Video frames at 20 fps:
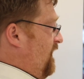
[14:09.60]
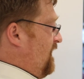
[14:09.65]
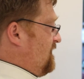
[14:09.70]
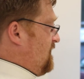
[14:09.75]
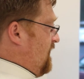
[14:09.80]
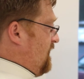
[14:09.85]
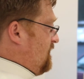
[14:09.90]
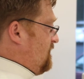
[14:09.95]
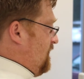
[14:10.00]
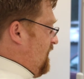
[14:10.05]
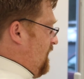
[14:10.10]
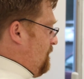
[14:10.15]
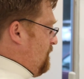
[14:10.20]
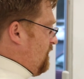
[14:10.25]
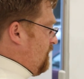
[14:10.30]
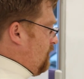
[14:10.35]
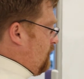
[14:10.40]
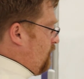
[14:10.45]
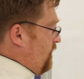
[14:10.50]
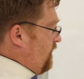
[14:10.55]
not take the name
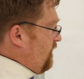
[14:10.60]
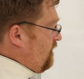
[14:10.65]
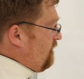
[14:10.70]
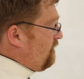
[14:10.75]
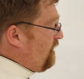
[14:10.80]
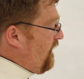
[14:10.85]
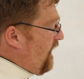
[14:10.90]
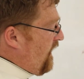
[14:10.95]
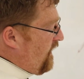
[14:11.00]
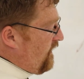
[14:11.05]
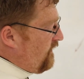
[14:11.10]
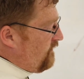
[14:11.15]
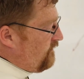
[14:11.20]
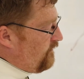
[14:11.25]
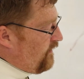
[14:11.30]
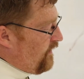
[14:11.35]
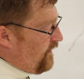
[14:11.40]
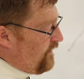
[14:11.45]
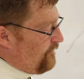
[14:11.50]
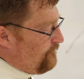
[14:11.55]
of the Lord in vain,
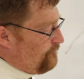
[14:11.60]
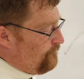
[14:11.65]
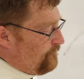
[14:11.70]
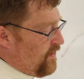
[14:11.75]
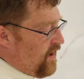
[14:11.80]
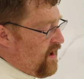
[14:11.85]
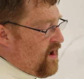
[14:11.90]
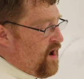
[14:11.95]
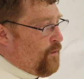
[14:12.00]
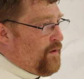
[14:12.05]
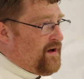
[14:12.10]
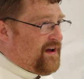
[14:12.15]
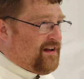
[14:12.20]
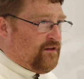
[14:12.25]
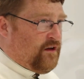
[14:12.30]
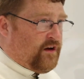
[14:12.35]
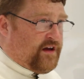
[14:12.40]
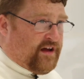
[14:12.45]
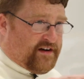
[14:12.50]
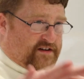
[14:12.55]
right? We
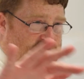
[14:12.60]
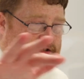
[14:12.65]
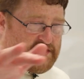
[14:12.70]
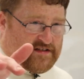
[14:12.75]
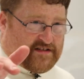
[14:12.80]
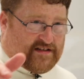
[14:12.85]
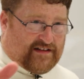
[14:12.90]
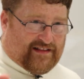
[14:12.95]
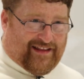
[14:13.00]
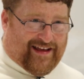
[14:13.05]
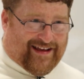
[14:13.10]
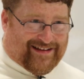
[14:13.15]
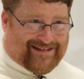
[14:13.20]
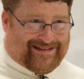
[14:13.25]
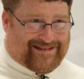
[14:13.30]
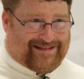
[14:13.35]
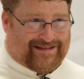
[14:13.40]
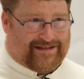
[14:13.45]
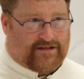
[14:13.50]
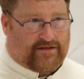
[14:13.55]
can look at it as just a
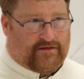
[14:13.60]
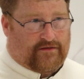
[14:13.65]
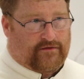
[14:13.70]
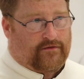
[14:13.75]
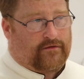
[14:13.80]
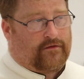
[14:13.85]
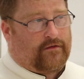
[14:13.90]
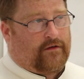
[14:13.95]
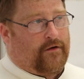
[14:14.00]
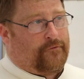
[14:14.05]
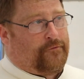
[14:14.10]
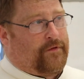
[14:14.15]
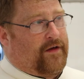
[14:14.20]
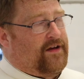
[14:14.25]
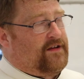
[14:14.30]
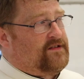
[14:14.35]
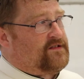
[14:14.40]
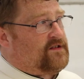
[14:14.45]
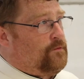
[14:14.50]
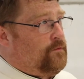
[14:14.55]
list of
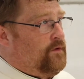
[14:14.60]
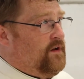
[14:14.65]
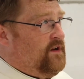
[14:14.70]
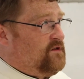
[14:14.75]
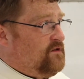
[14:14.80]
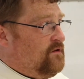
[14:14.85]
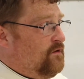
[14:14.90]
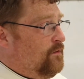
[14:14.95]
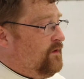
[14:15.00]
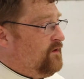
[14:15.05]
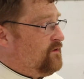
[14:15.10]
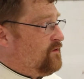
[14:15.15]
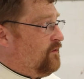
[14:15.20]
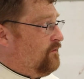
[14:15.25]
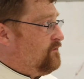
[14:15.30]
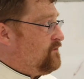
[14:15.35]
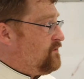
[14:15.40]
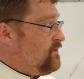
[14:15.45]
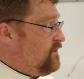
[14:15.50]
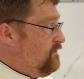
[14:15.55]
things that we do and
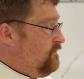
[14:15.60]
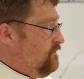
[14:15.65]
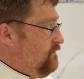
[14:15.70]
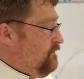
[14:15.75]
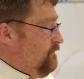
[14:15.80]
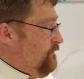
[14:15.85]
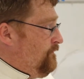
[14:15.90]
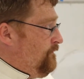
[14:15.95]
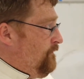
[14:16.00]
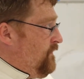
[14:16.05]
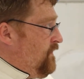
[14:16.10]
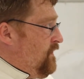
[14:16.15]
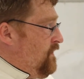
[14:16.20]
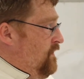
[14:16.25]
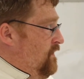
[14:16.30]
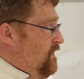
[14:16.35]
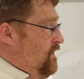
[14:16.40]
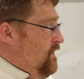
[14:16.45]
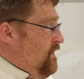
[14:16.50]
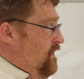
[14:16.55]
don't do.
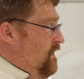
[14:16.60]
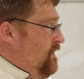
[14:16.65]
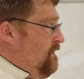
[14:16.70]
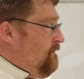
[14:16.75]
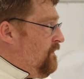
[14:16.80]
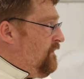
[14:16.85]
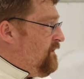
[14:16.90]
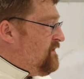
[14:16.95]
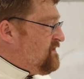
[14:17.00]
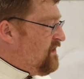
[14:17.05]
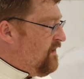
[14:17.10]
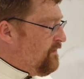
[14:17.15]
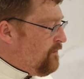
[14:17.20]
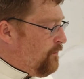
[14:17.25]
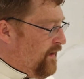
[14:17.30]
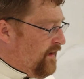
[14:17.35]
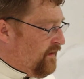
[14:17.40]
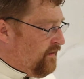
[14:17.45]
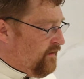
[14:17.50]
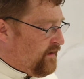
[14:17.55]
But there's another
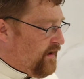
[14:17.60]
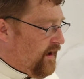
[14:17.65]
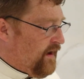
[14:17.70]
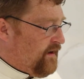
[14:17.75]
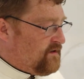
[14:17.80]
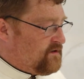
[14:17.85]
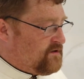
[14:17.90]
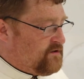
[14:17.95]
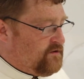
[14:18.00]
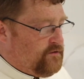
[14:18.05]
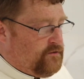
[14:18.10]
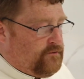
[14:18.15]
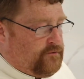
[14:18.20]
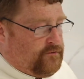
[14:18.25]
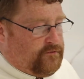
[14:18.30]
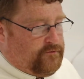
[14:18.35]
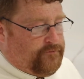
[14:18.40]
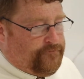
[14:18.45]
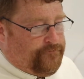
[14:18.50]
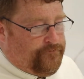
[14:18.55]
way to look at it
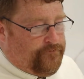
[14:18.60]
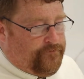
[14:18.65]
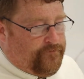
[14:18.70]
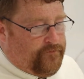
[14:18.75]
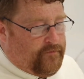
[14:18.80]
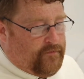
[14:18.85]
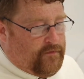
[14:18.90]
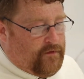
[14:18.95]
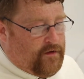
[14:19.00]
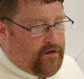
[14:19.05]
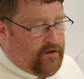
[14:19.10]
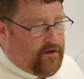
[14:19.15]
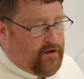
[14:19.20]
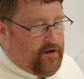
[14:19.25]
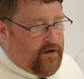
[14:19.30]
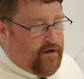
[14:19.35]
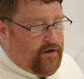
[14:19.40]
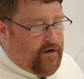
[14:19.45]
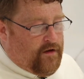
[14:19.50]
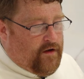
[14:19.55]
too.
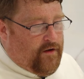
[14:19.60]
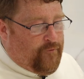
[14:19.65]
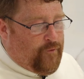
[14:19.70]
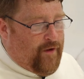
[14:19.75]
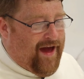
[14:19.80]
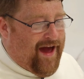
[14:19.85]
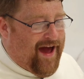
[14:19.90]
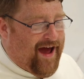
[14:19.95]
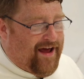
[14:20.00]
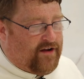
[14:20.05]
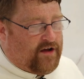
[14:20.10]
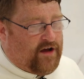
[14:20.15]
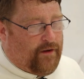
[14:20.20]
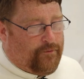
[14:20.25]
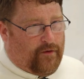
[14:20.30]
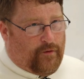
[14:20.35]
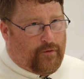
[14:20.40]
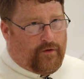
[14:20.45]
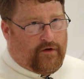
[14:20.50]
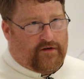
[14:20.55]
If we add a
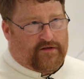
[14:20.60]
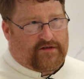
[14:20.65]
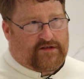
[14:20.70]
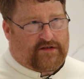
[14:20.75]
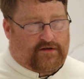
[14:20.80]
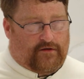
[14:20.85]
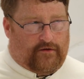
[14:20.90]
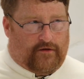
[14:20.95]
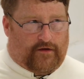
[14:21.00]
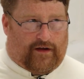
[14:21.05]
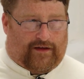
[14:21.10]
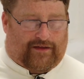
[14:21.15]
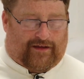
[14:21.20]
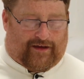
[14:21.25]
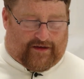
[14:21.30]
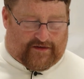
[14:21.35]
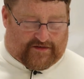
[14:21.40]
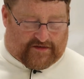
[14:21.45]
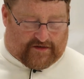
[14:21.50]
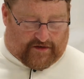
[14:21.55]
couple words to it, I
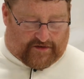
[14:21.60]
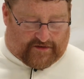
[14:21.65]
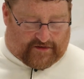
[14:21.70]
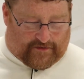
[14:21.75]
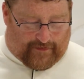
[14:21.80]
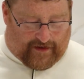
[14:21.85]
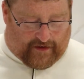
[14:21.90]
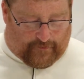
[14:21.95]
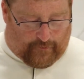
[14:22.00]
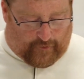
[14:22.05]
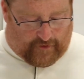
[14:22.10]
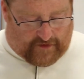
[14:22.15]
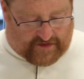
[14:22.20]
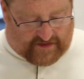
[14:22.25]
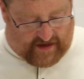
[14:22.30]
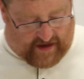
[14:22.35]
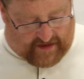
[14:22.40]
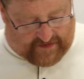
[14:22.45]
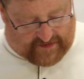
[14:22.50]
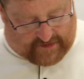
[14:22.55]
think it starts to make more
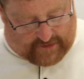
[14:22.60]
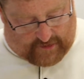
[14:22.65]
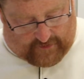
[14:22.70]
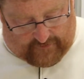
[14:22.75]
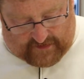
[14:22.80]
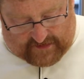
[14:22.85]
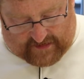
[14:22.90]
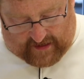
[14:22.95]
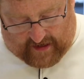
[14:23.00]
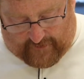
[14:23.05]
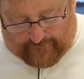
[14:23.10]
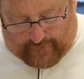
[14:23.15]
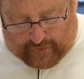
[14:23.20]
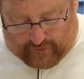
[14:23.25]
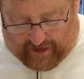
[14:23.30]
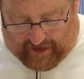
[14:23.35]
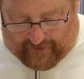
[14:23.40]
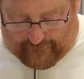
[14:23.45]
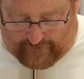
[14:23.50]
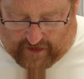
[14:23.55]
sense. So if you say, if you
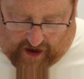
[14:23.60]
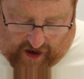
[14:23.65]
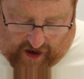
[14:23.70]
love